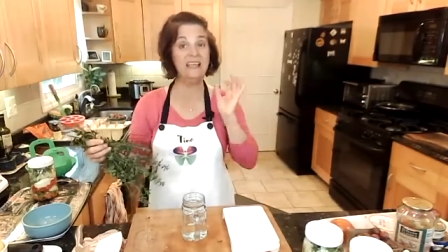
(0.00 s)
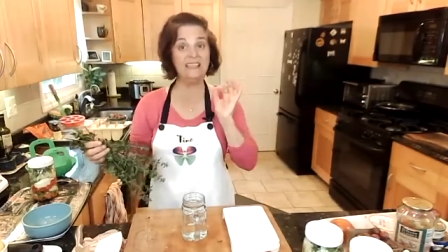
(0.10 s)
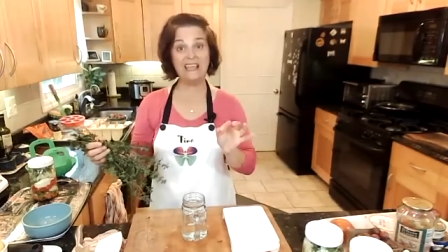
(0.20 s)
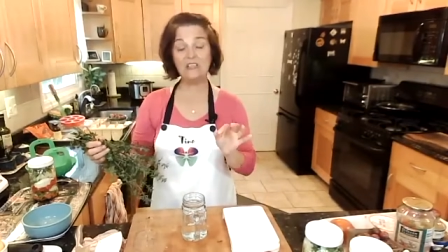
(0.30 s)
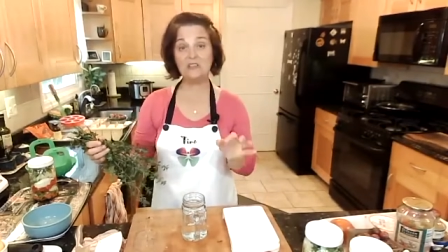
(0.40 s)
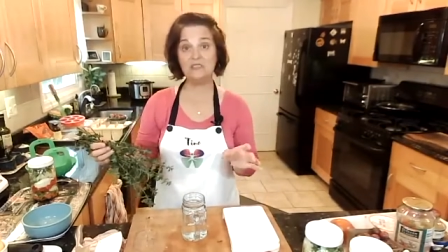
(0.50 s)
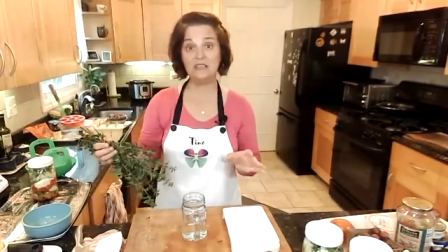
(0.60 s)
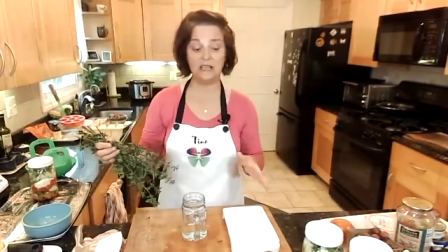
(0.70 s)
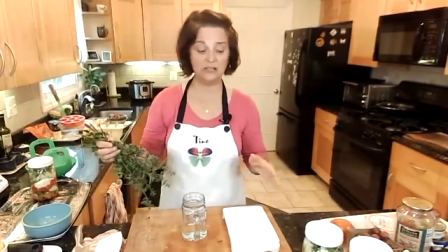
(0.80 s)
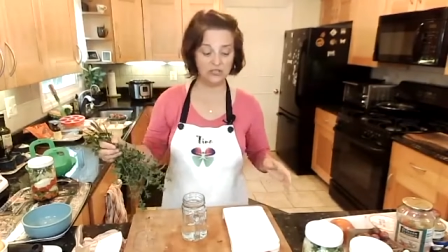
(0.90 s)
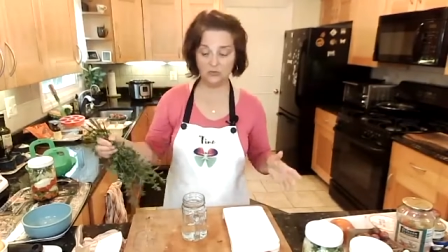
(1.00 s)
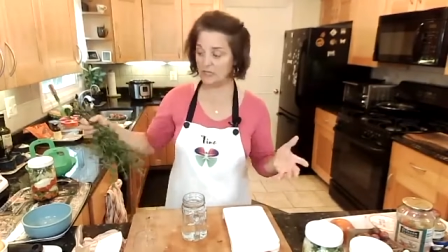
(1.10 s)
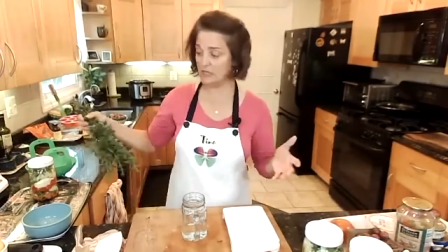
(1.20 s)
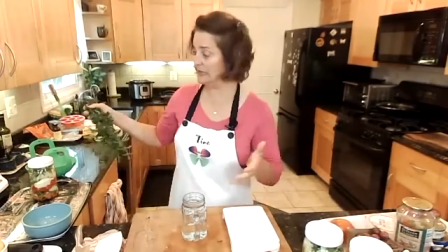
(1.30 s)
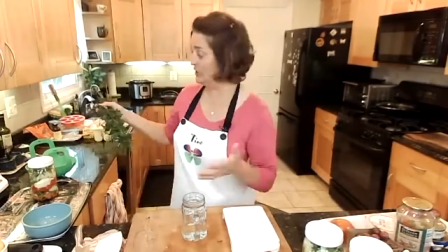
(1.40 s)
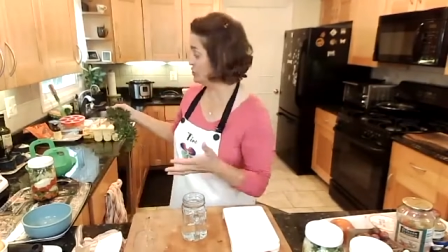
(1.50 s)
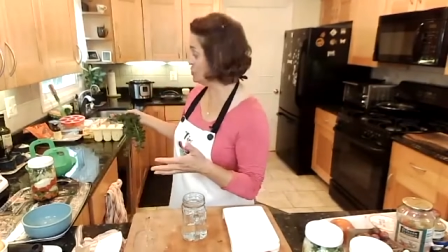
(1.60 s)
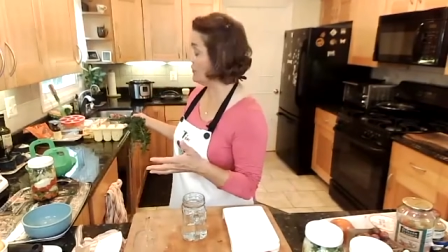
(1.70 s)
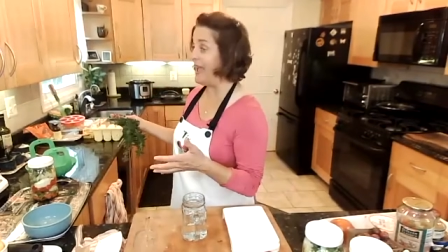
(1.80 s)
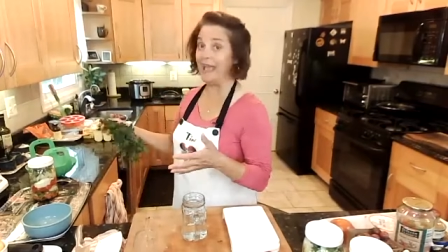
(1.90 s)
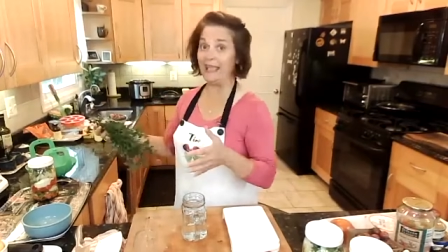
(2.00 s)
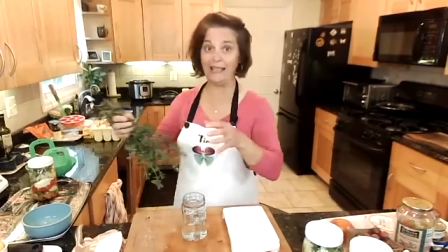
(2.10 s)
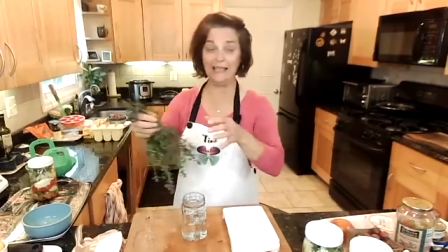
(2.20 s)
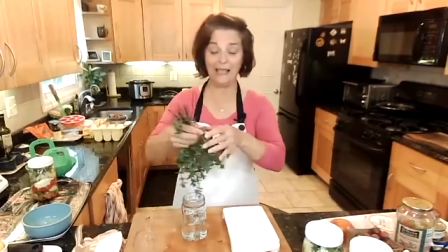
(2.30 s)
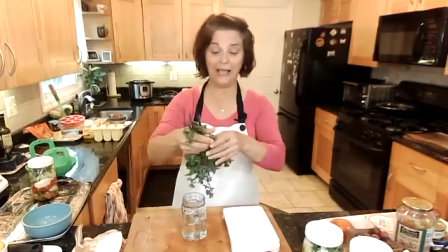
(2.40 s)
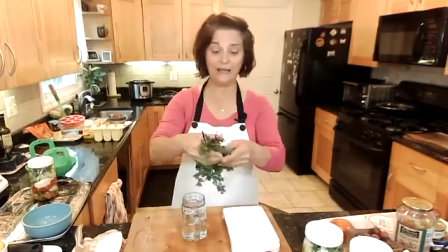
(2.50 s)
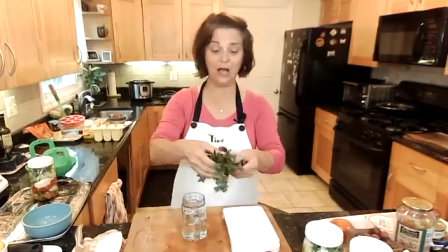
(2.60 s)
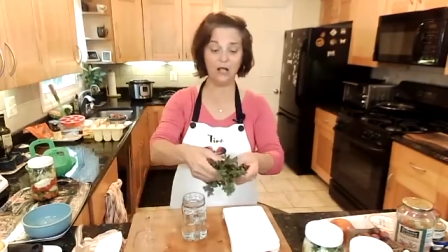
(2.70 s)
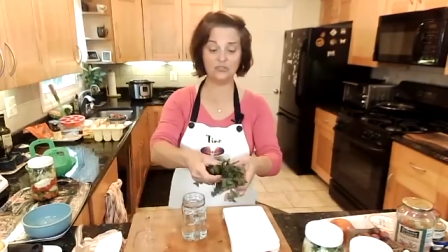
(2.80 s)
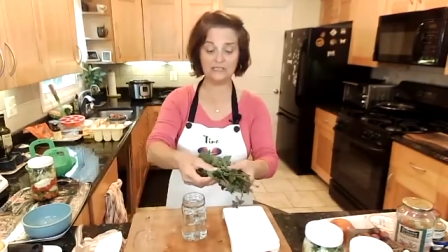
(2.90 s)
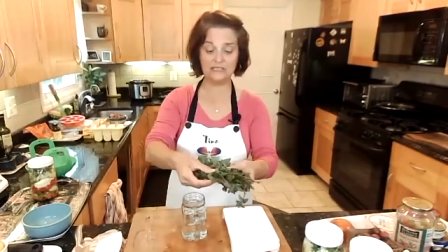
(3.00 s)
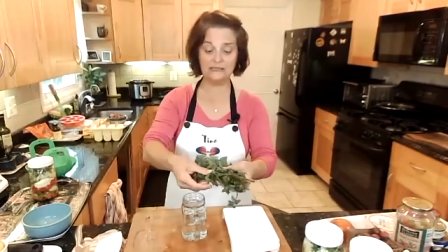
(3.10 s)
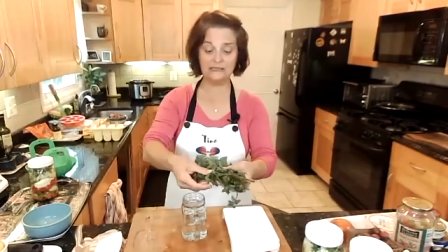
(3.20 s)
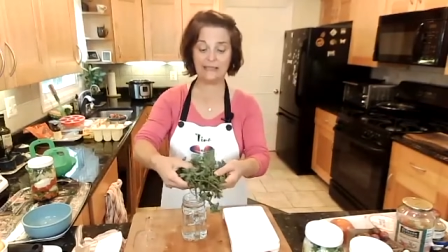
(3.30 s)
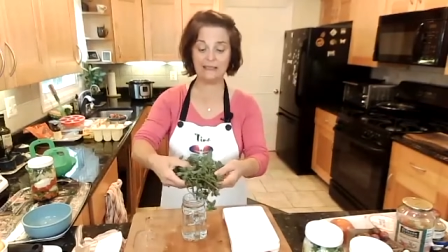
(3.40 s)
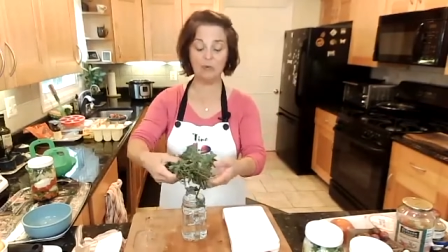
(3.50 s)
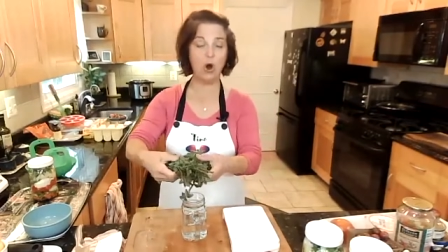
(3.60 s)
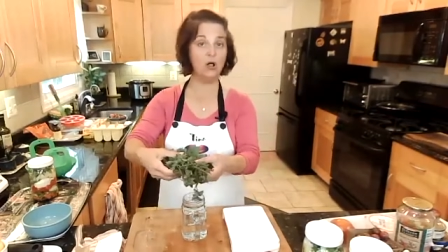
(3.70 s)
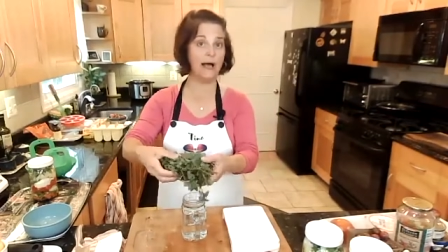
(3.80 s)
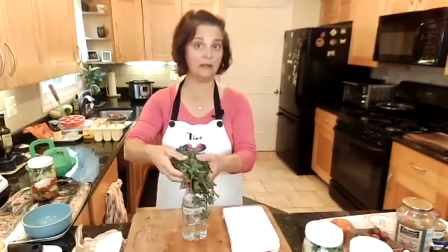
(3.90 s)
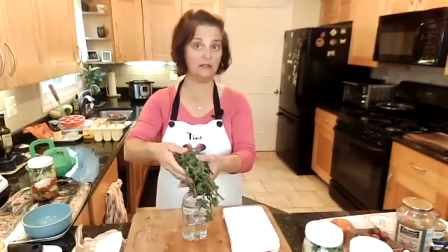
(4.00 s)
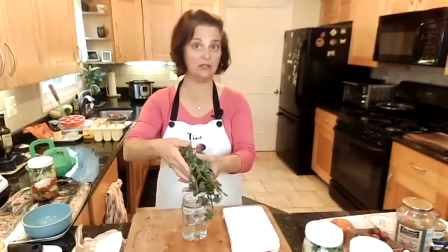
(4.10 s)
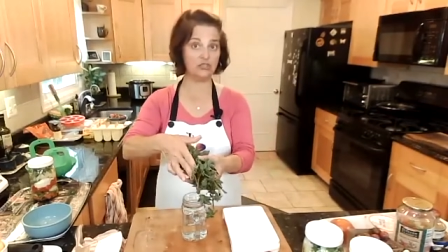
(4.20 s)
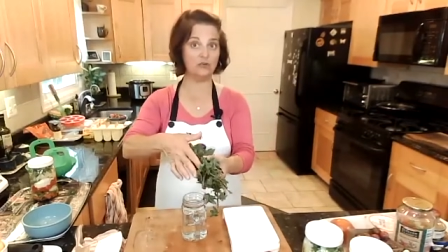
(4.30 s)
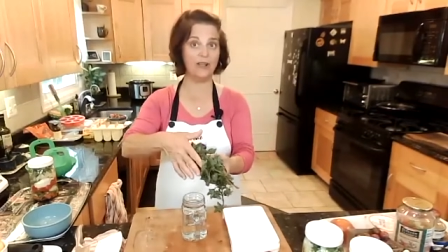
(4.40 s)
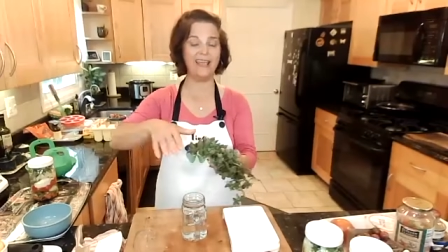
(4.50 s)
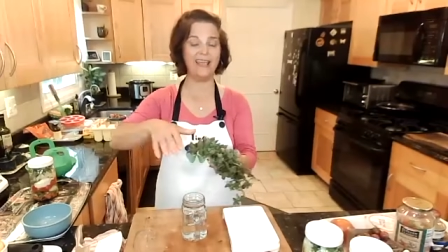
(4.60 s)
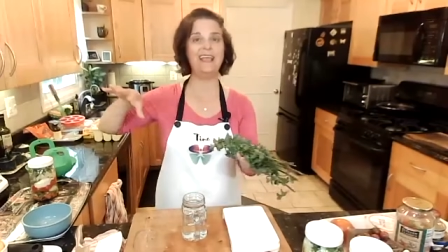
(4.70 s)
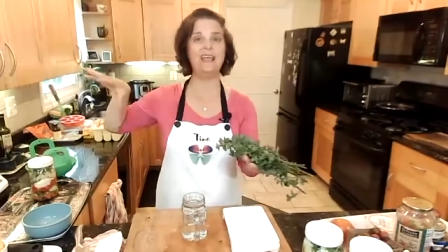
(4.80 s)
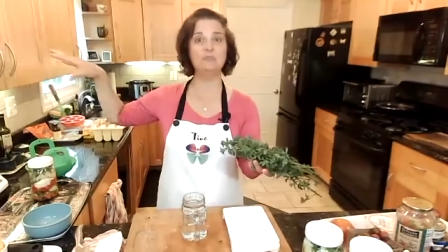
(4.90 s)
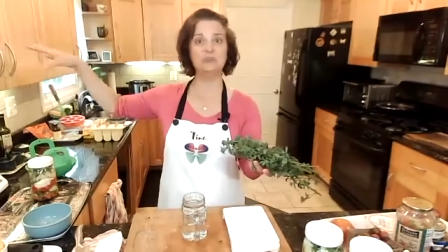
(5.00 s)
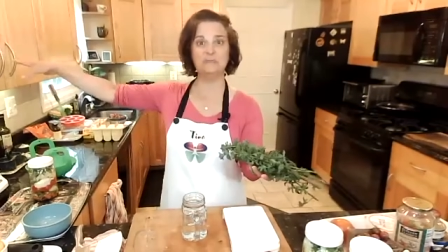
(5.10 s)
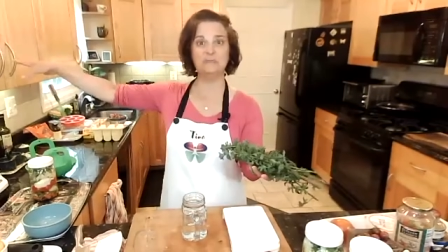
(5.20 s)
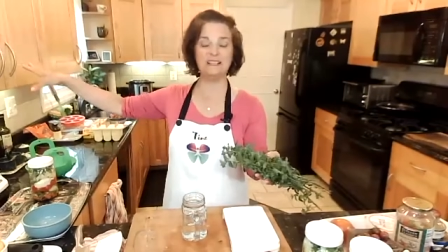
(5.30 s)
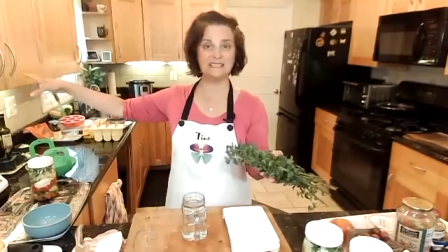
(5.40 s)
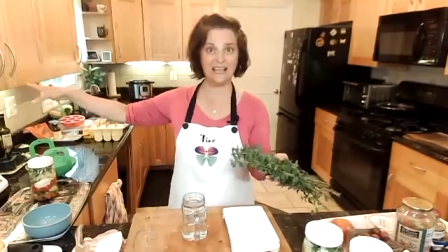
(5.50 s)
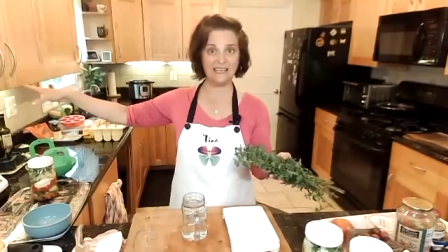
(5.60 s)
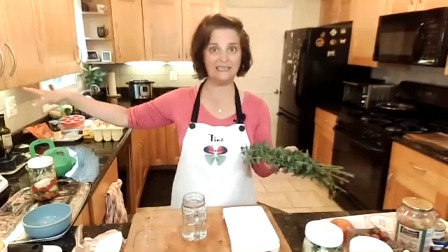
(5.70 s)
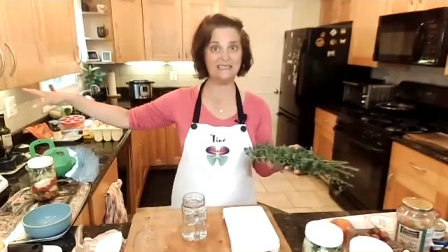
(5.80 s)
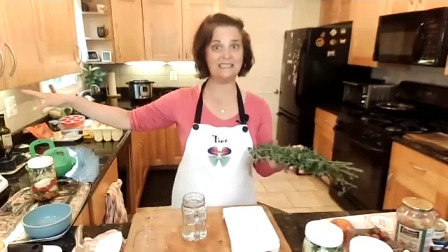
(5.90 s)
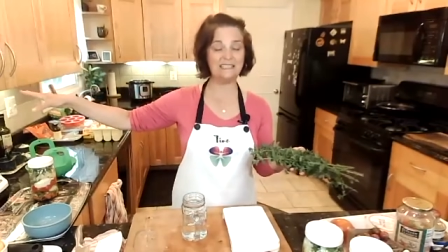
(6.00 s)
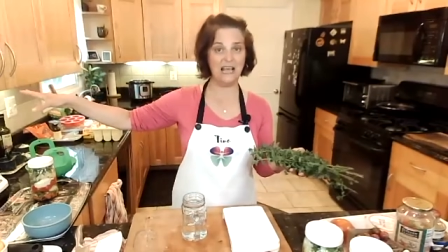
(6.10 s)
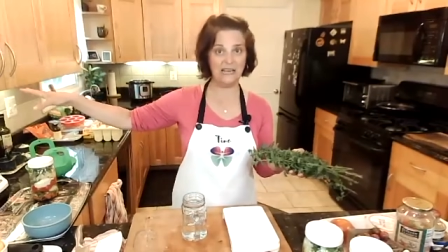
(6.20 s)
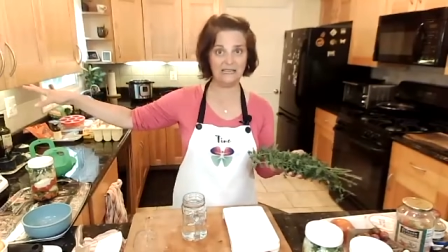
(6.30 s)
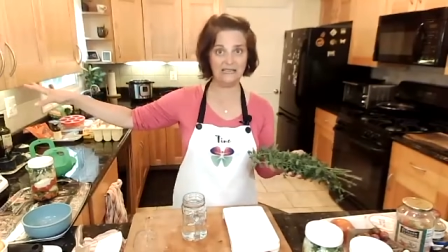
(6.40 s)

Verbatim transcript: The other thing I do is I'll get a tray and I'll just lay them all out on a tray and put them outside in the sun